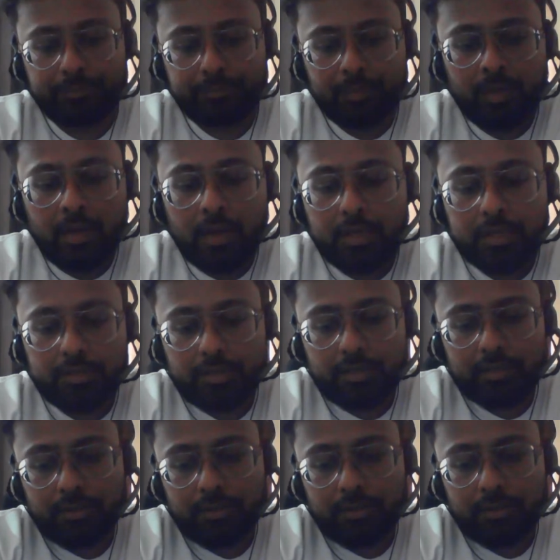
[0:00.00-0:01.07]
yeah so
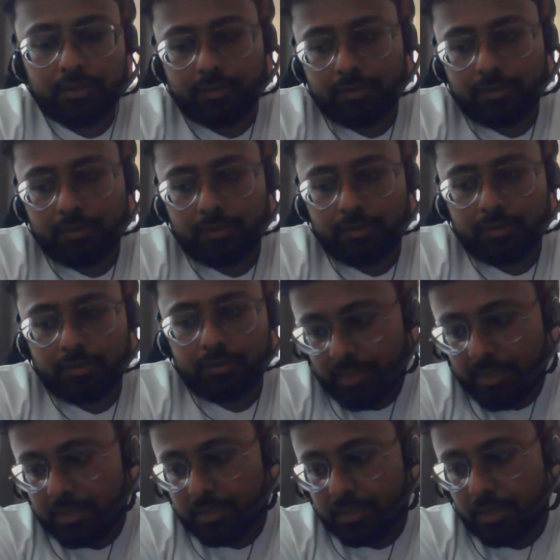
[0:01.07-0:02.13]
so so so
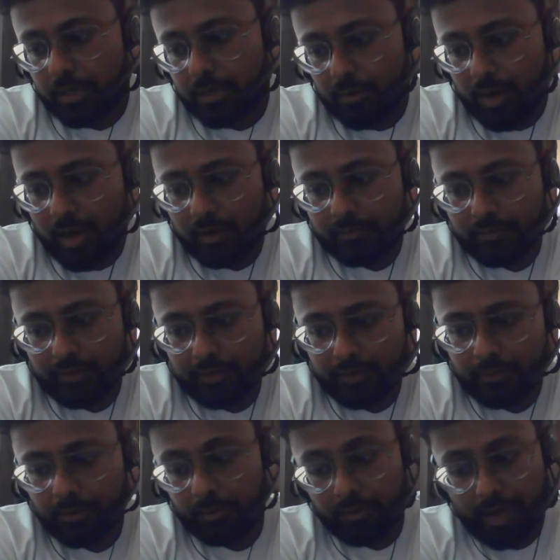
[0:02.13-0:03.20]
since you have you,
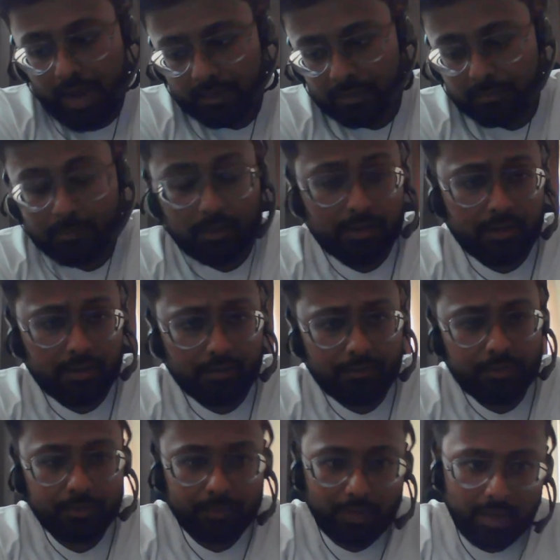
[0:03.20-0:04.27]
you cracked the mock
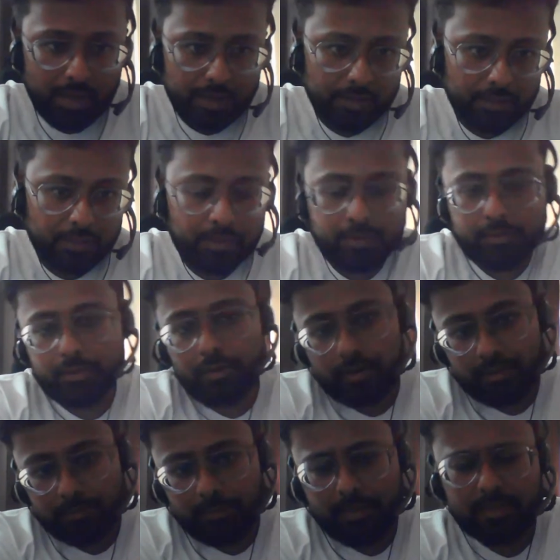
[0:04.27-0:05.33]
interview and you you got
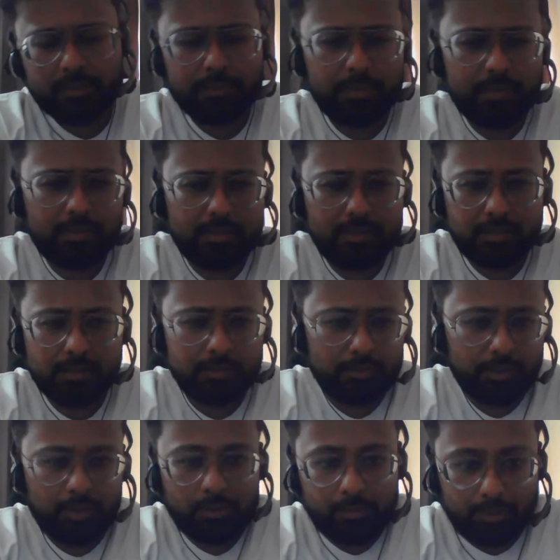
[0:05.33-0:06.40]
the placements and
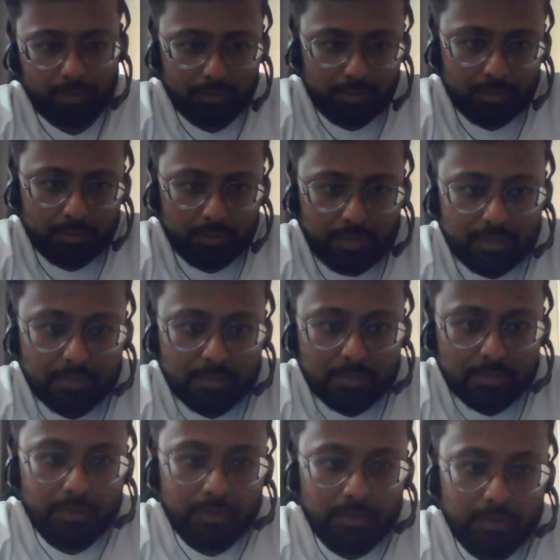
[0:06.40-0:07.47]
you know you, you that's why
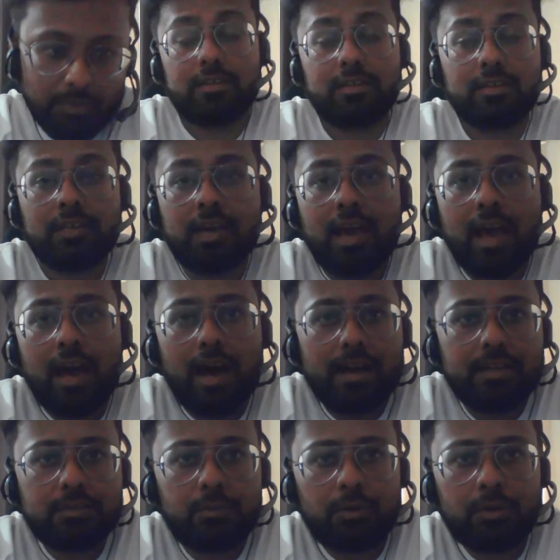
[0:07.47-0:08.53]
you're over here
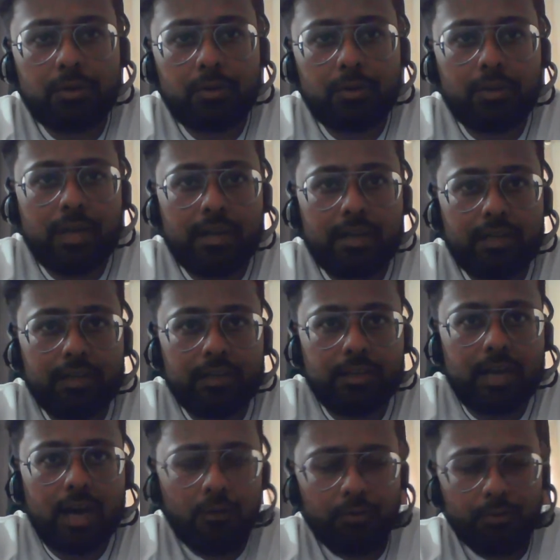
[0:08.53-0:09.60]
i just want to know that uh,
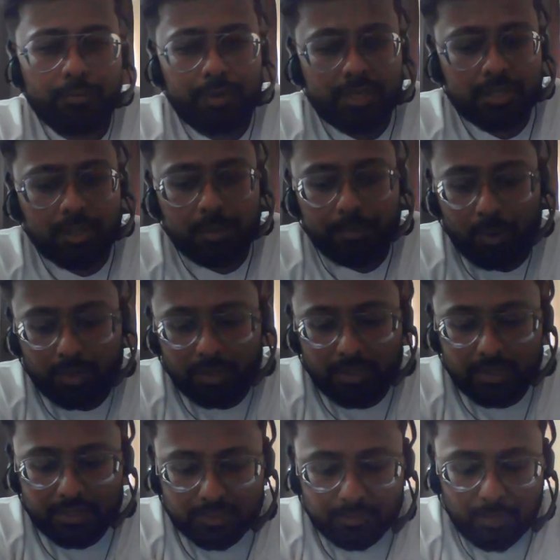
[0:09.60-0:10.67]
how much
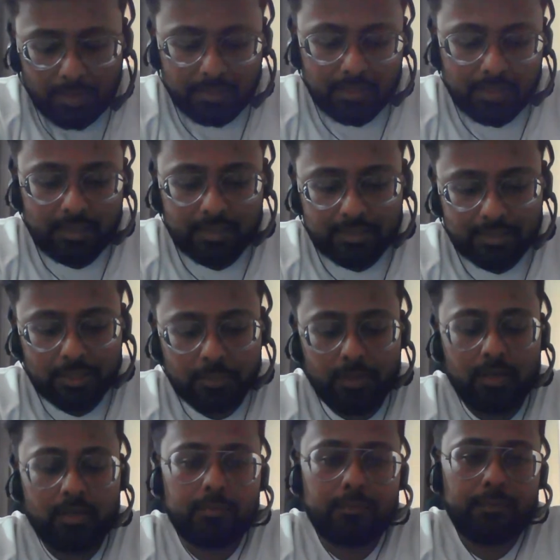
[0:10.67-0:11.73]
important is python and sql
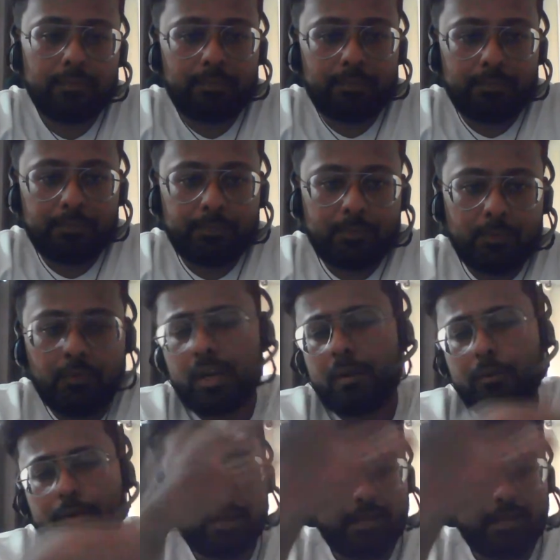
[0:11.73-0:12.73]
forget about the data